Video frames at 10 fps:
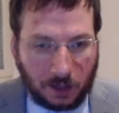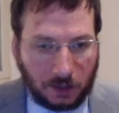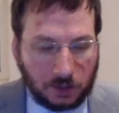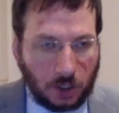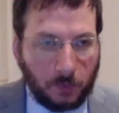
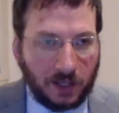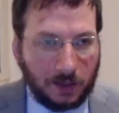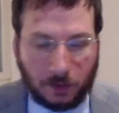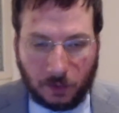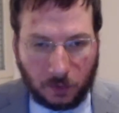shopping at
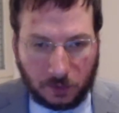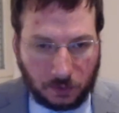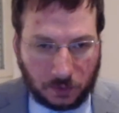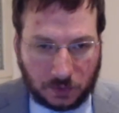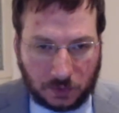their local
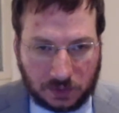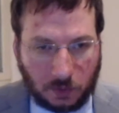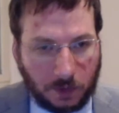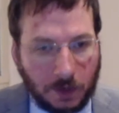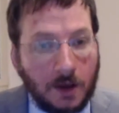grocery
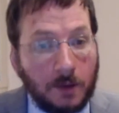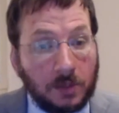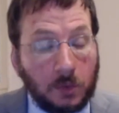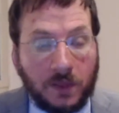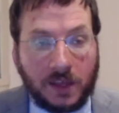store?
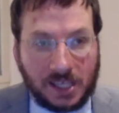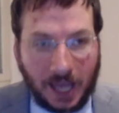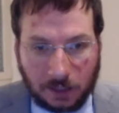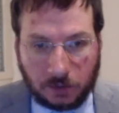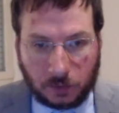But what they
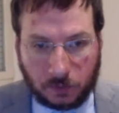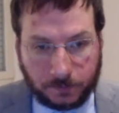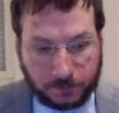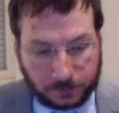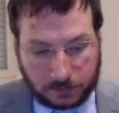can do
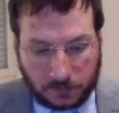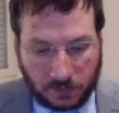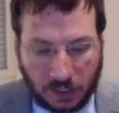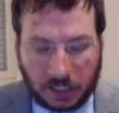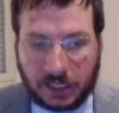
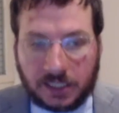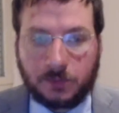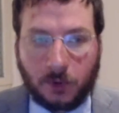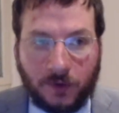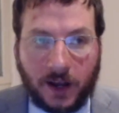is
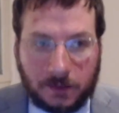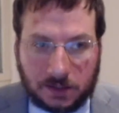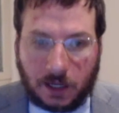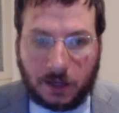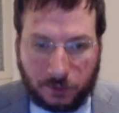provide this
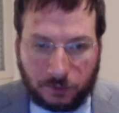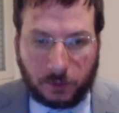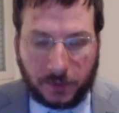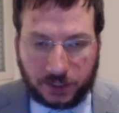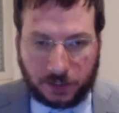kind of
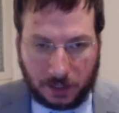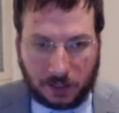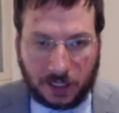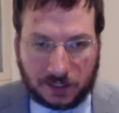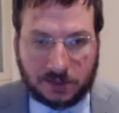information that
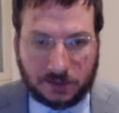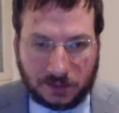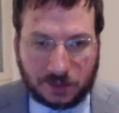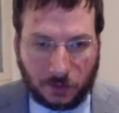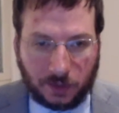Les
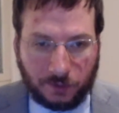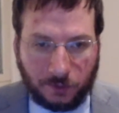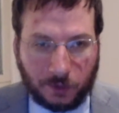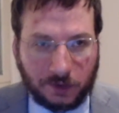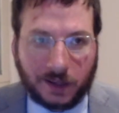is looking
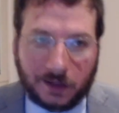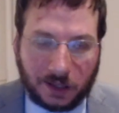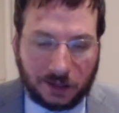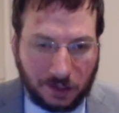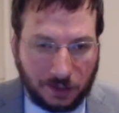for.
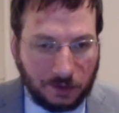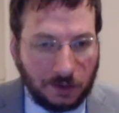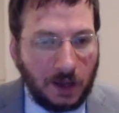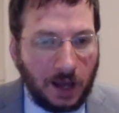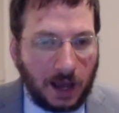And here,
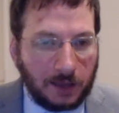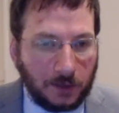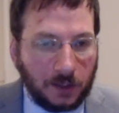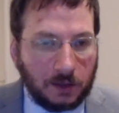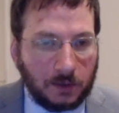I
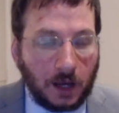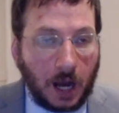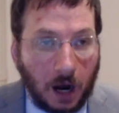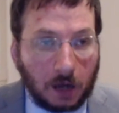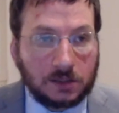think there
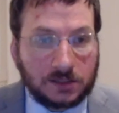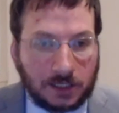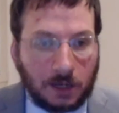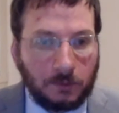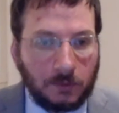are
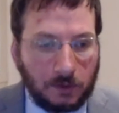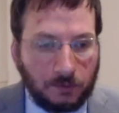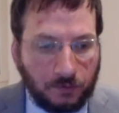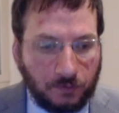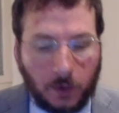some
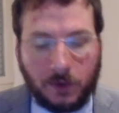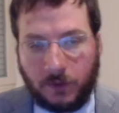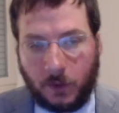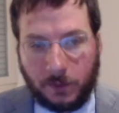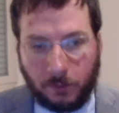very,
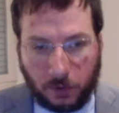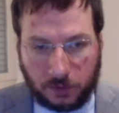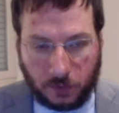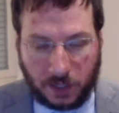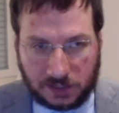very
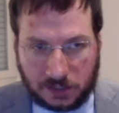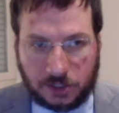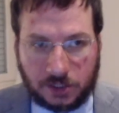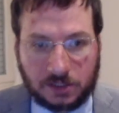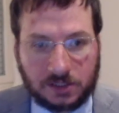important
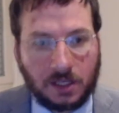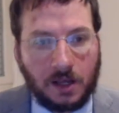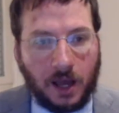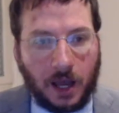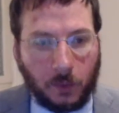organizations.
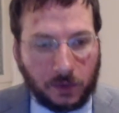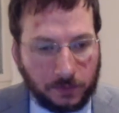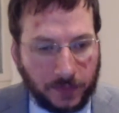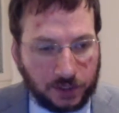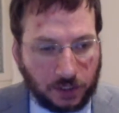I want to
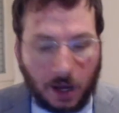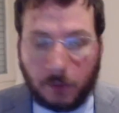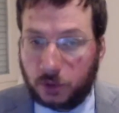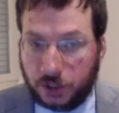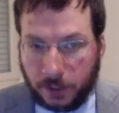mention
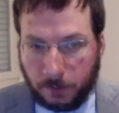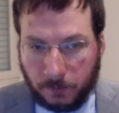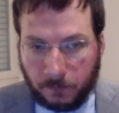Chamushim,